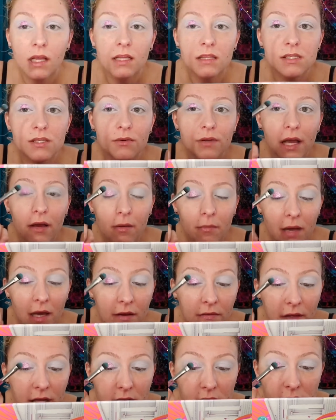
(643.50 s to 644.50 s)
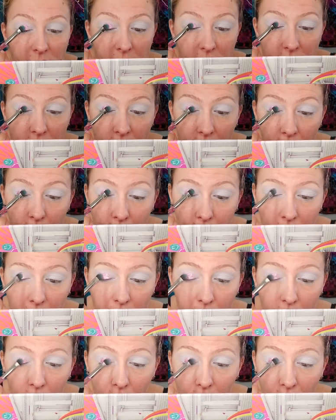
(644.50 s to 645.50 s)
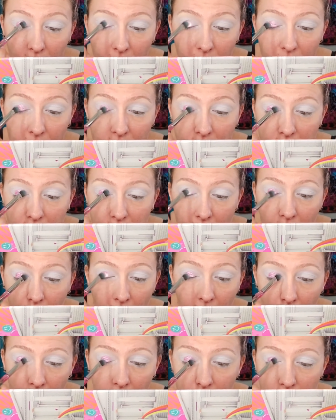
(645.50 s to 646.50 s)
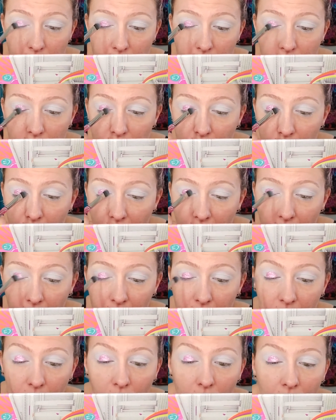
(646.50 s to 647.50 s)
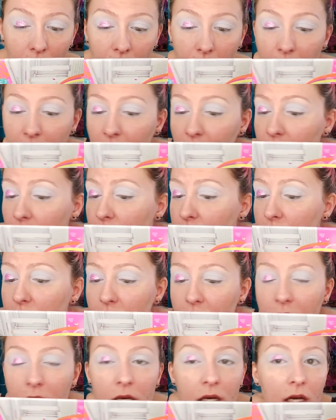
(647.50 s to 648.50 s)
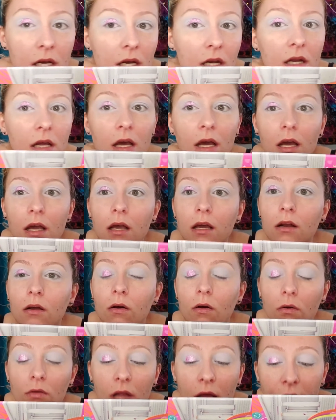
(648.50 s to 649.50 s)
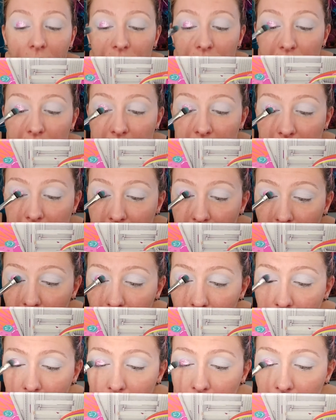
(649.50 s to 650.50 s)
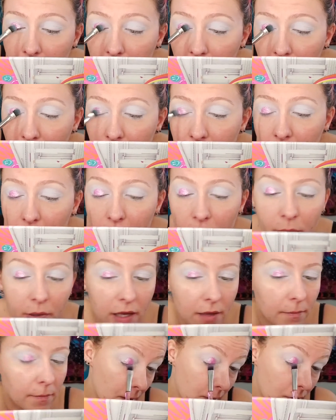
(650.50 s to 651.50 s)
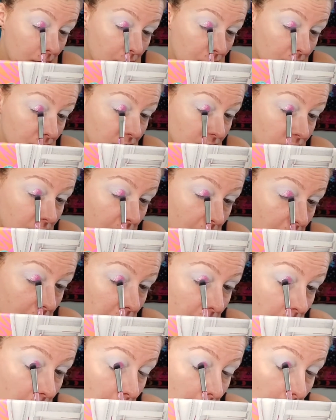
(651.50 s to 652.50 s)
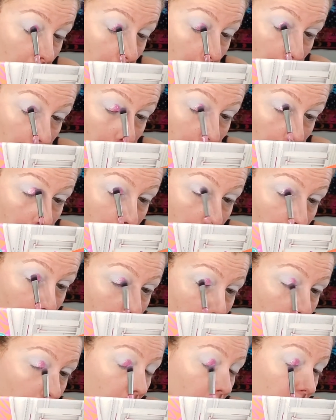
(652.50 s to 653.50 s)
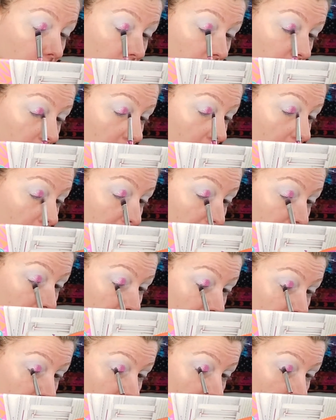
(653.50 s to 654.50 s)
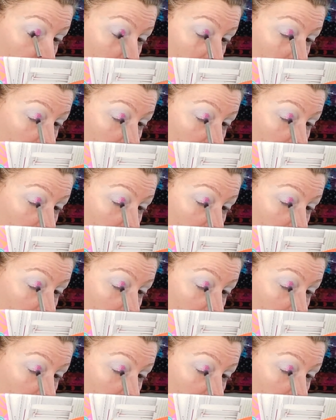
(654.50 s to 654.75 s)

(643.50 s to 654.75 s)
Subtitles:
so now I'm kind of like slowly working this to my inner corner, but not a whole lot, just a little bit. And then the same thing on the outer side.